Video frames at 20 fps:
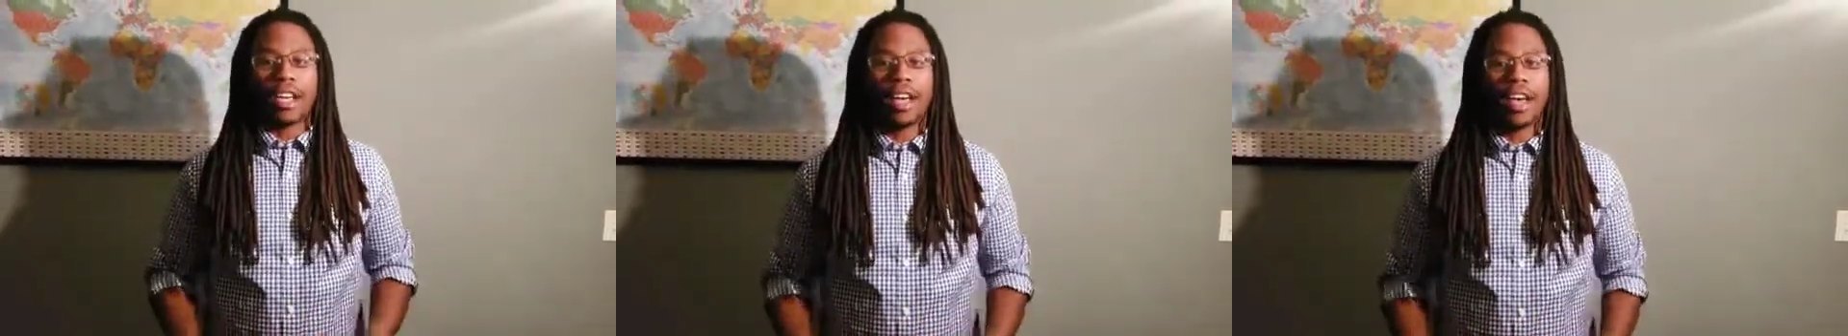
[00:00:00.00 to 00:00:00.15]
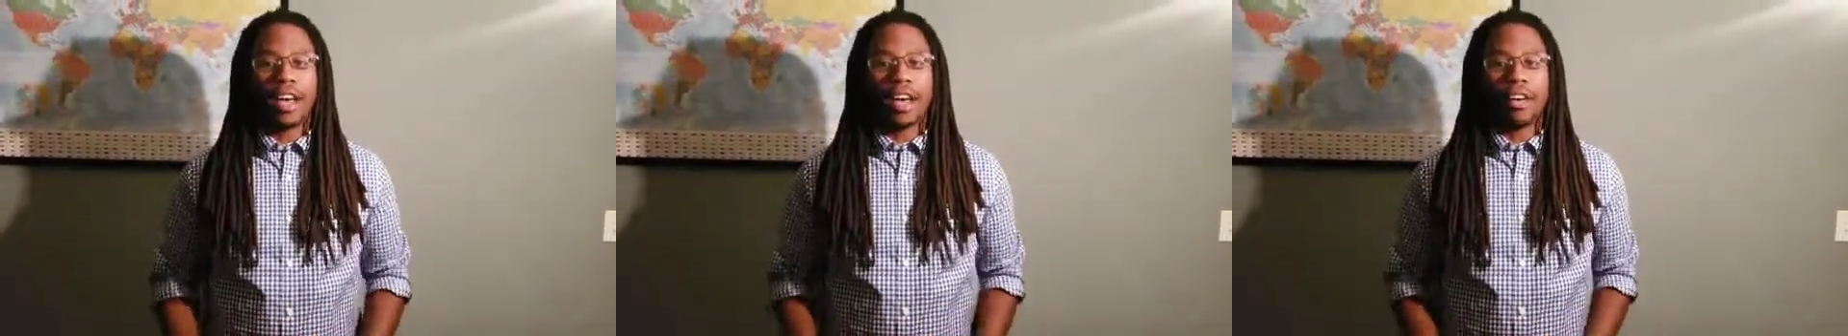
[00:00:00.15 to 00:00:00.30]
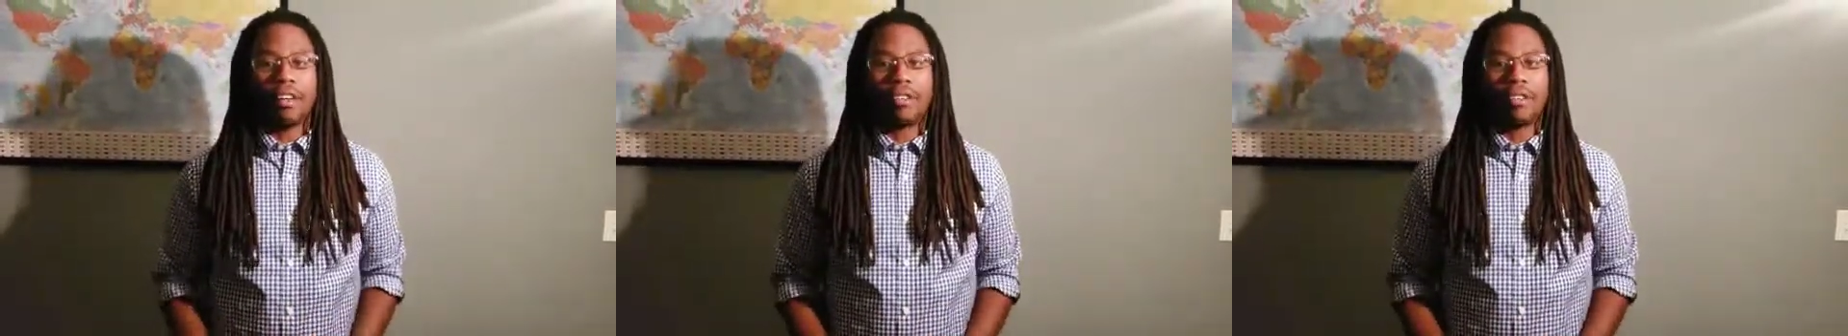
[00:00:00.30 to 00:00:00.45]

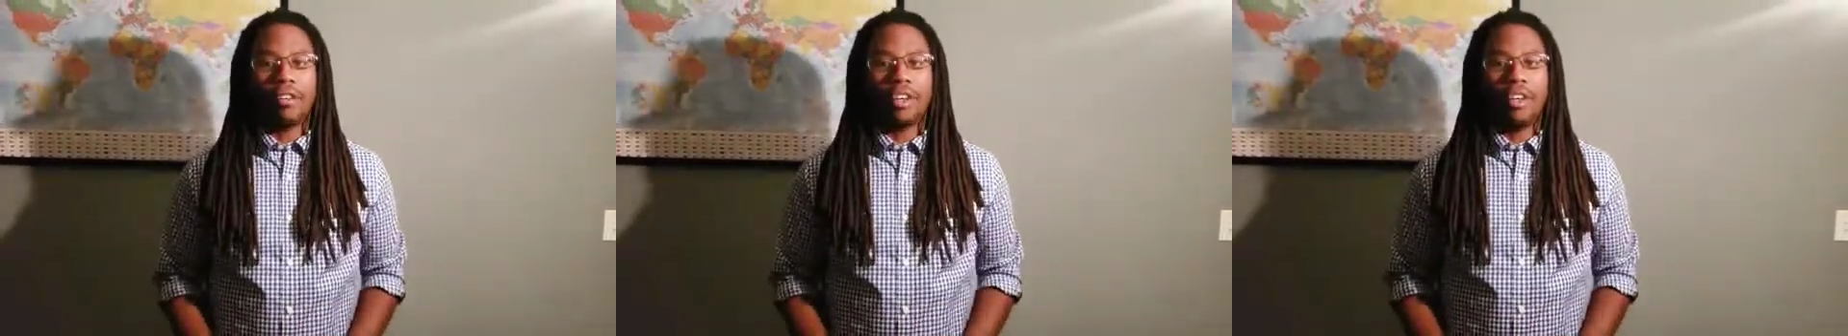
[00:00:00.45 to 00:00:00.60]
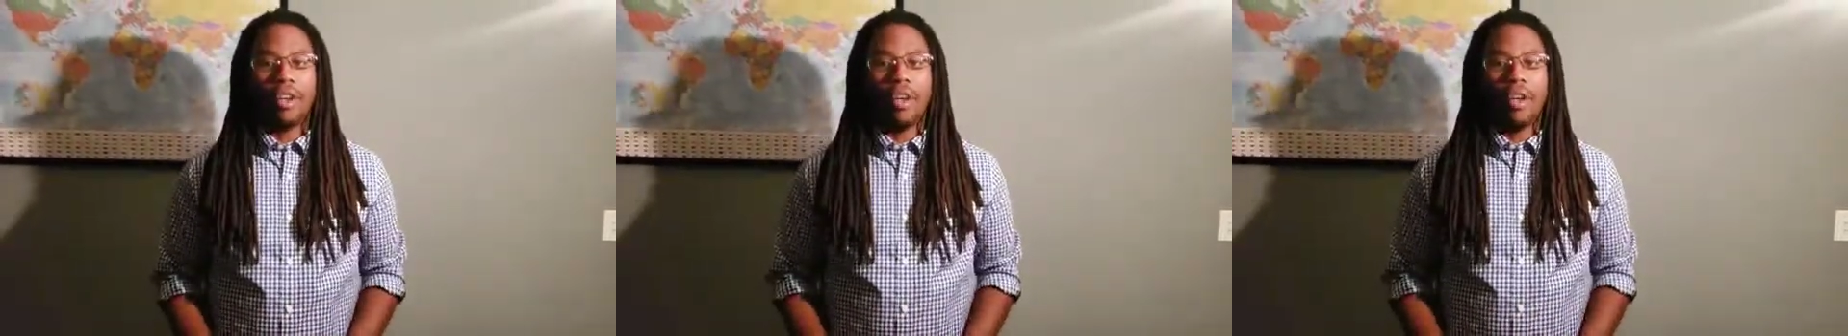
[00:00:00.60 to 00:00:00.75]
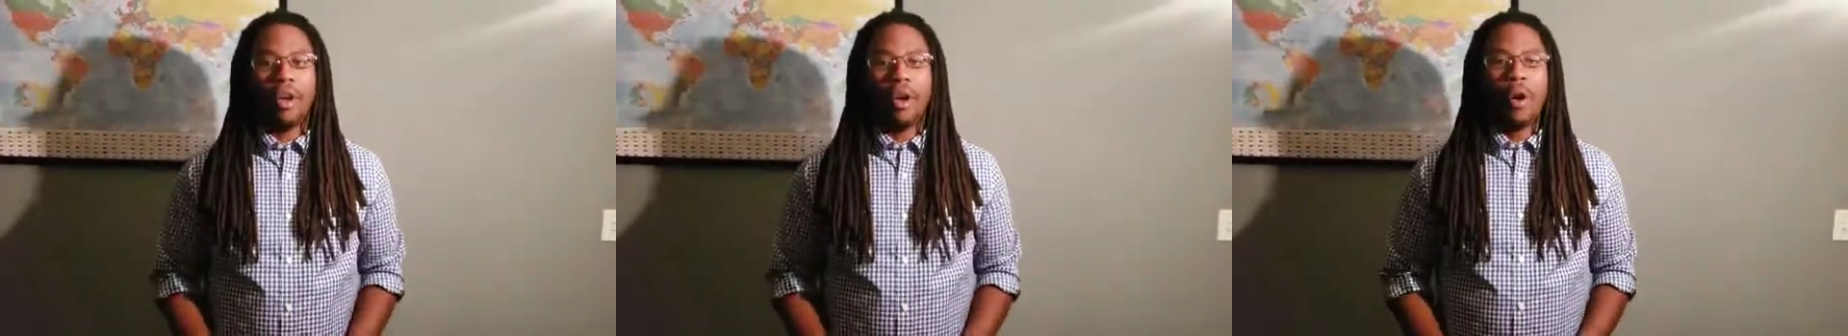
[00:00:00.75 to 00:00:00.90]
have.
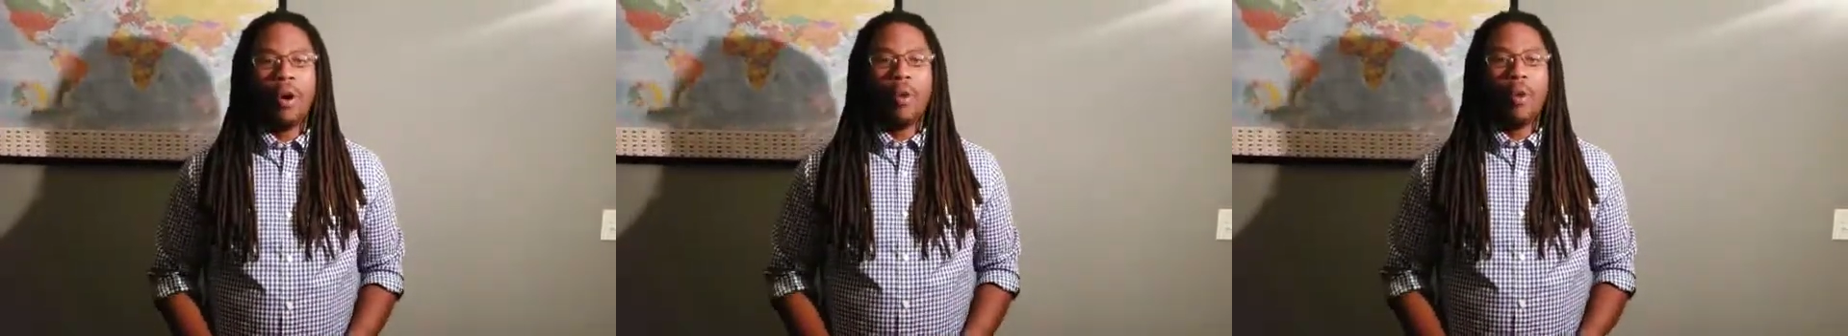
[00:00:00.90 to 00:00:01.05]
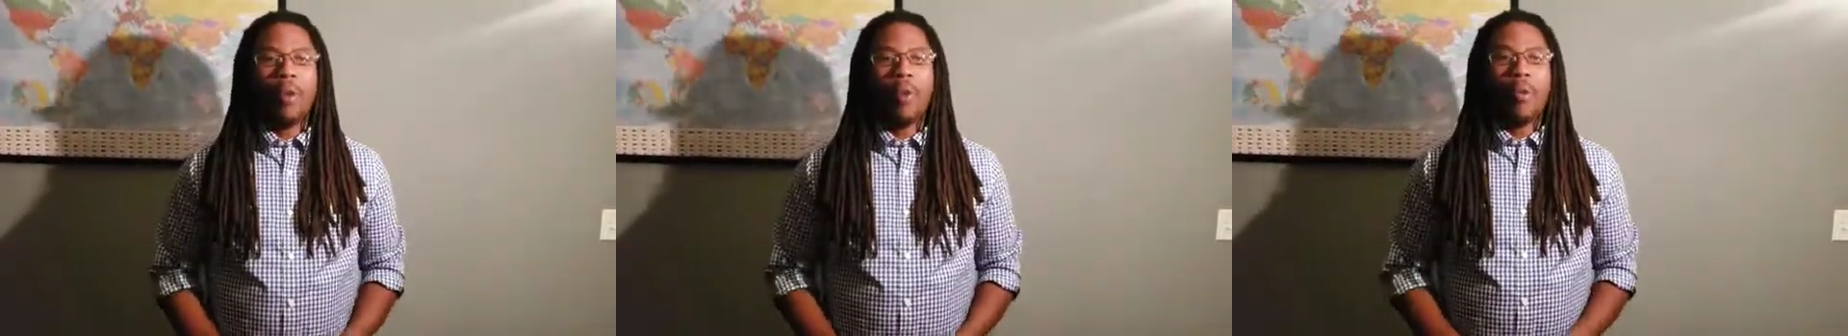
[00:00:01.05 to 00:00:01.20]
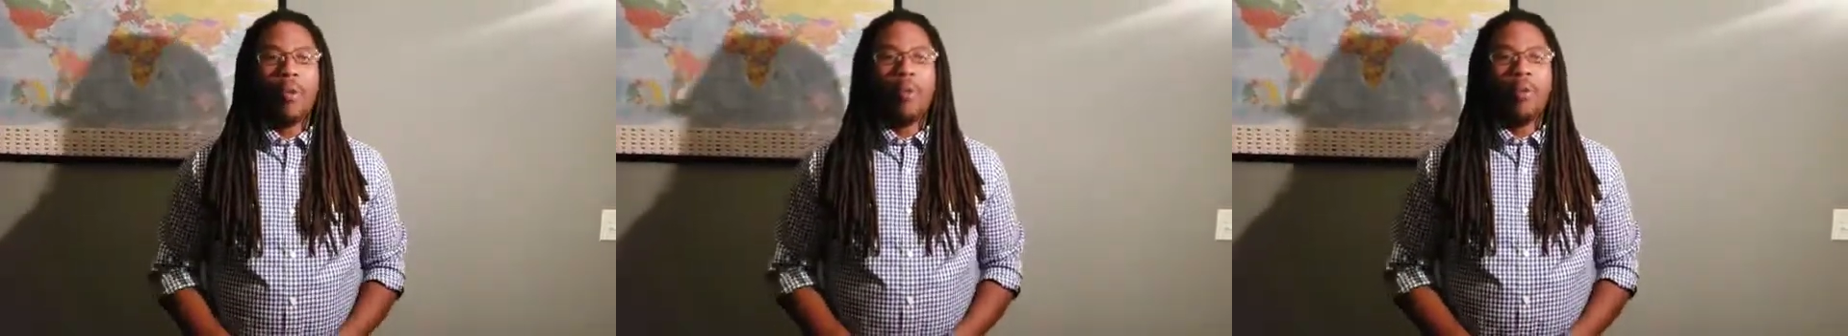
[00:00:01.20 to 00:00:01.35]

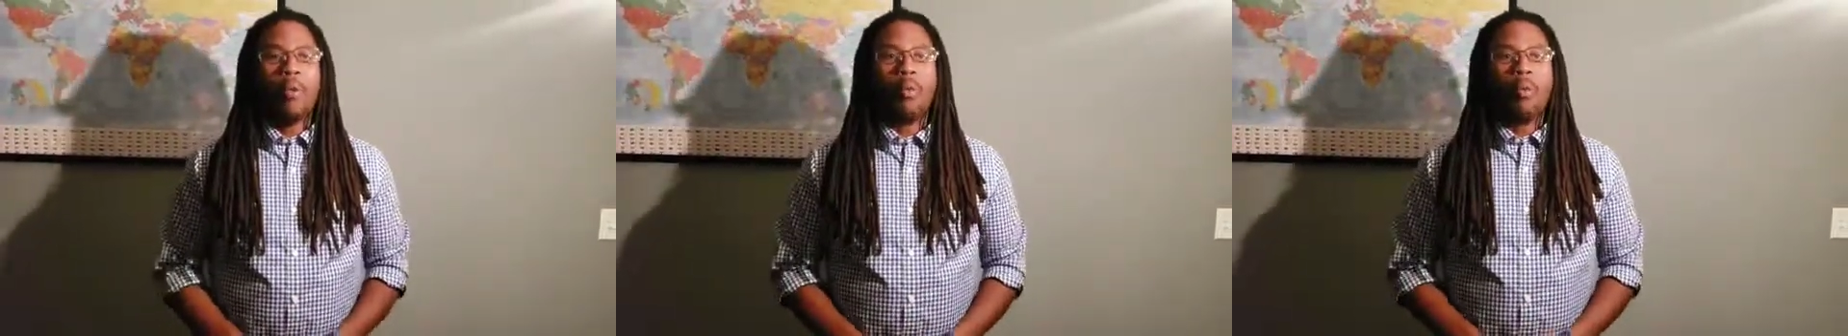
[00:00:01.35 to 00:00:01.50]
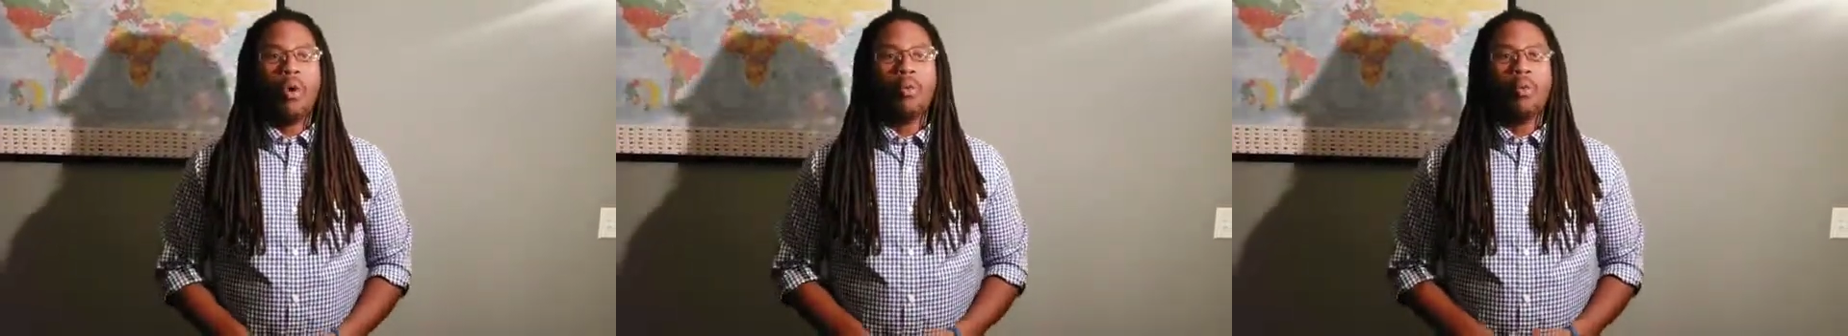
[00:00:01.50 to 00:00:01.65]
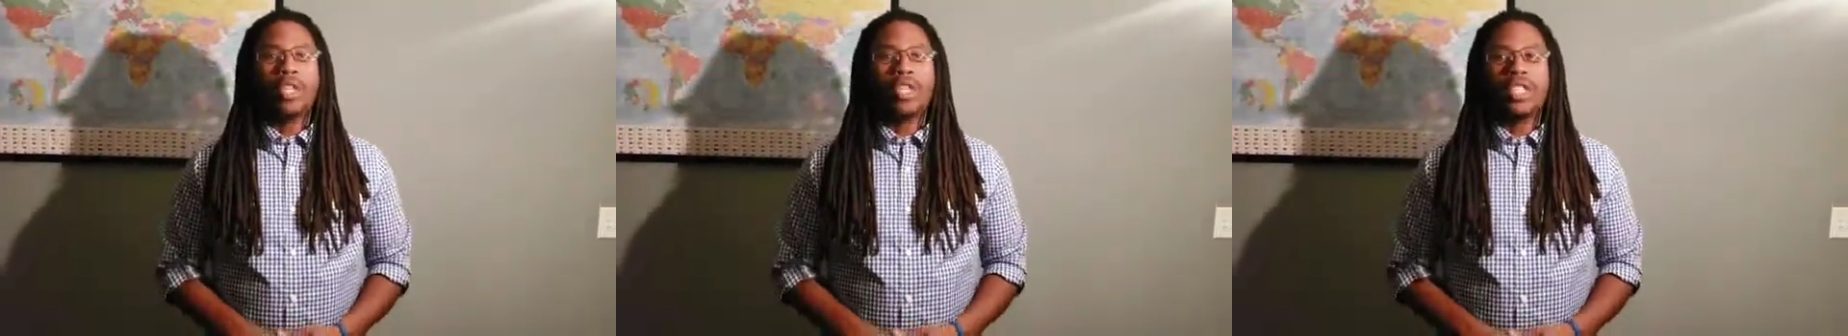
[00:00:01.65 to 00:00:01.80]

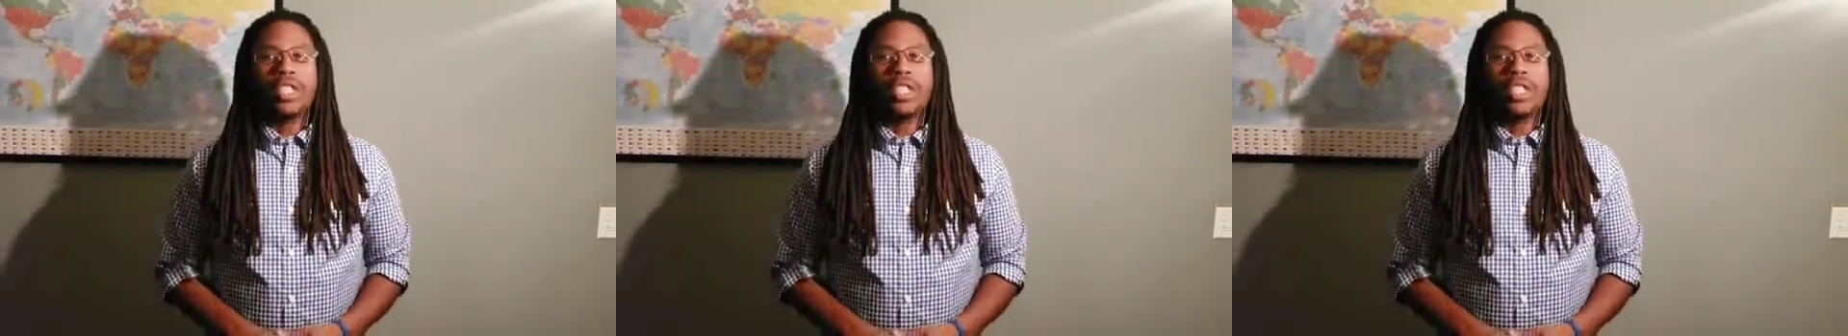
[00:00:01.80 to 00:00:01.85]
We were